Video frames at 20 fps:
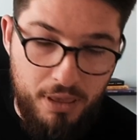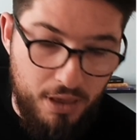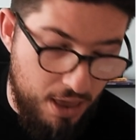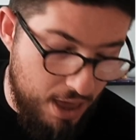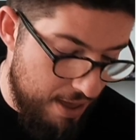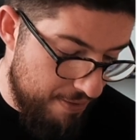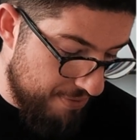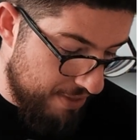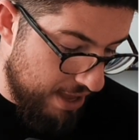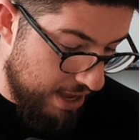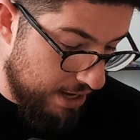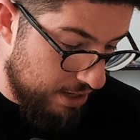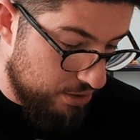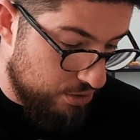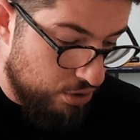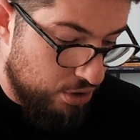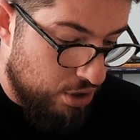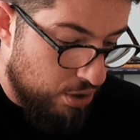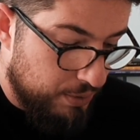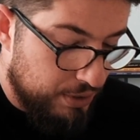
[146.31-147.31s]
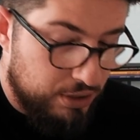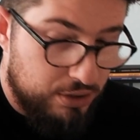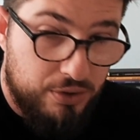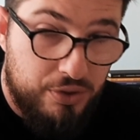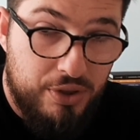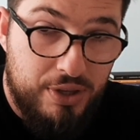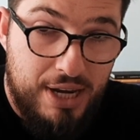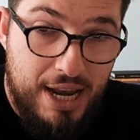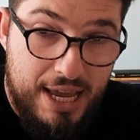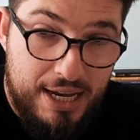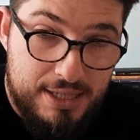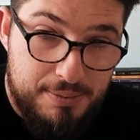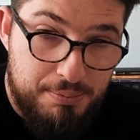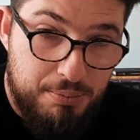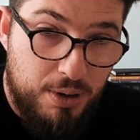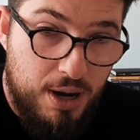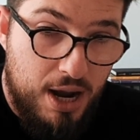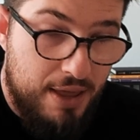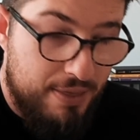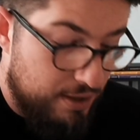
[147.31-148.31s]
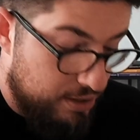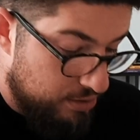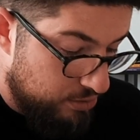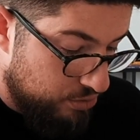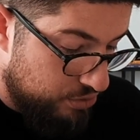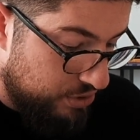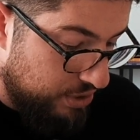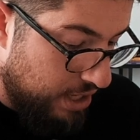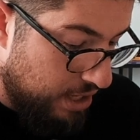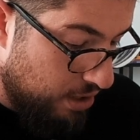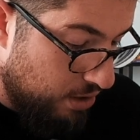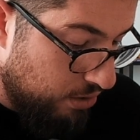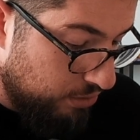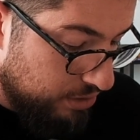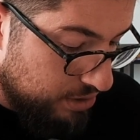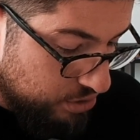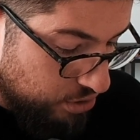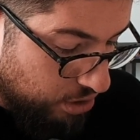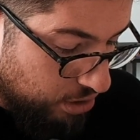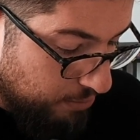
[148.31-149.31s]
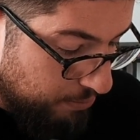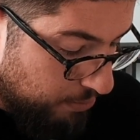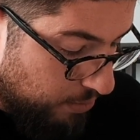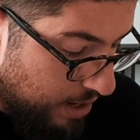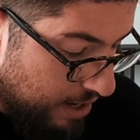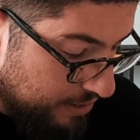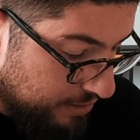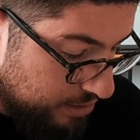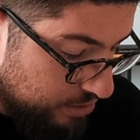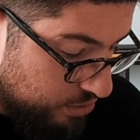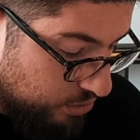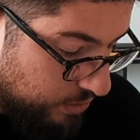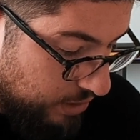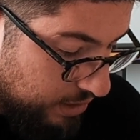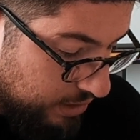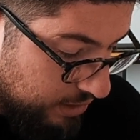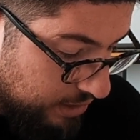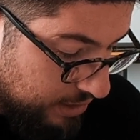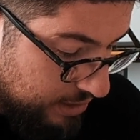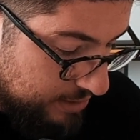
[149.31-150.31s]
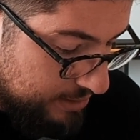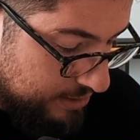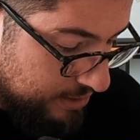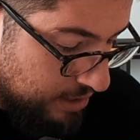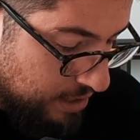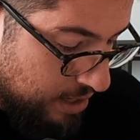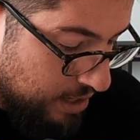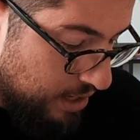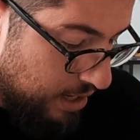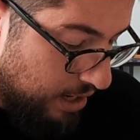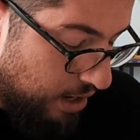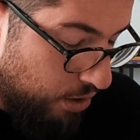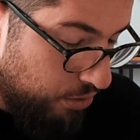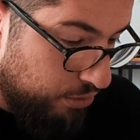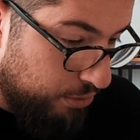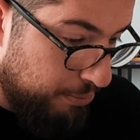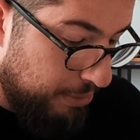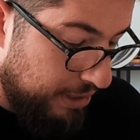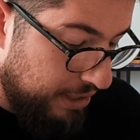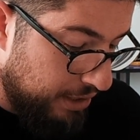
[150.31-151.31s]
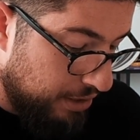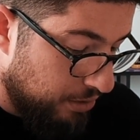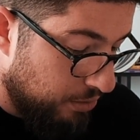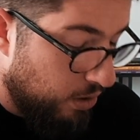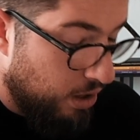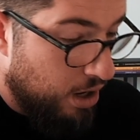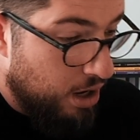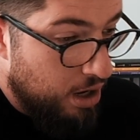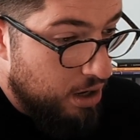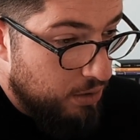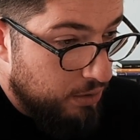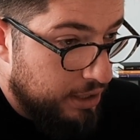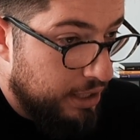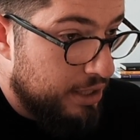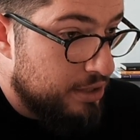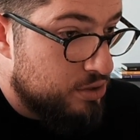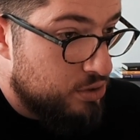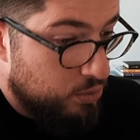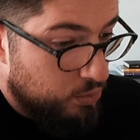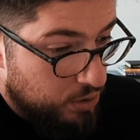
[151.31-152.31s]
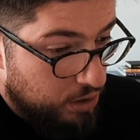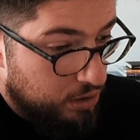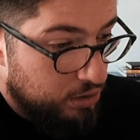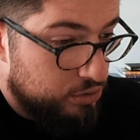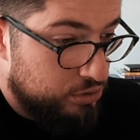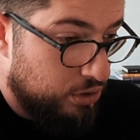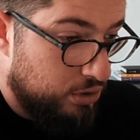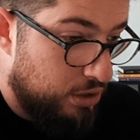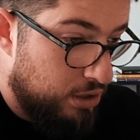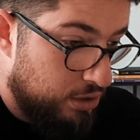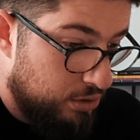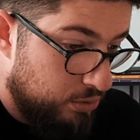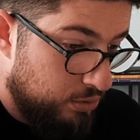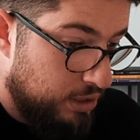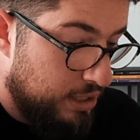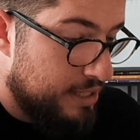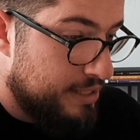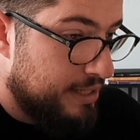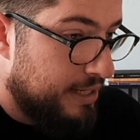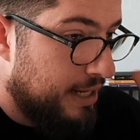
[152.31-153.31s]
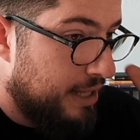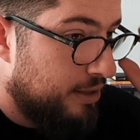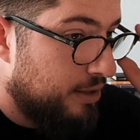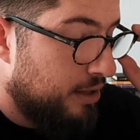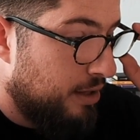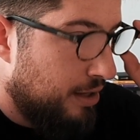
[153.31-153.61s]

And then you go into the next brand and you say, this other brand is doing this other video. Okay, so we're also gonna do this. And